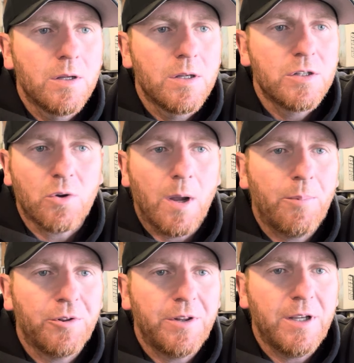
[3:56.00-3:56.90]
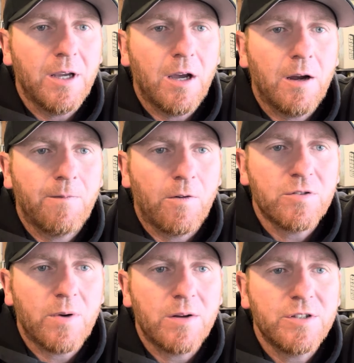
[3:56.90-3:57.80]
So I put the
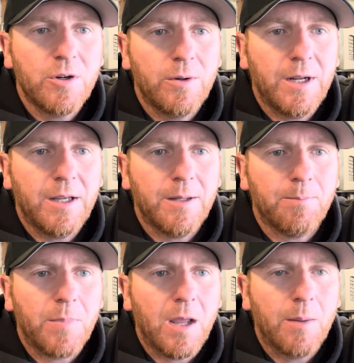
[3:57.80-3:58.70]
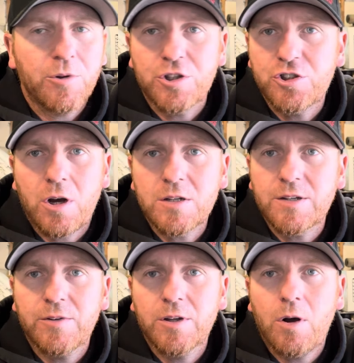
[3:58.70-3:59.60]
first round tune in it. I put the shocks,
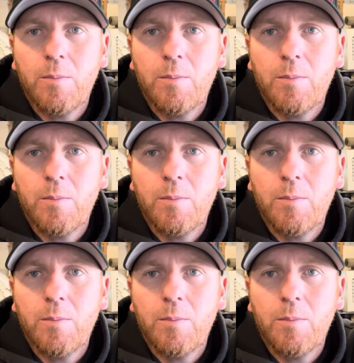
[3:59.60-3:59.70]
everything all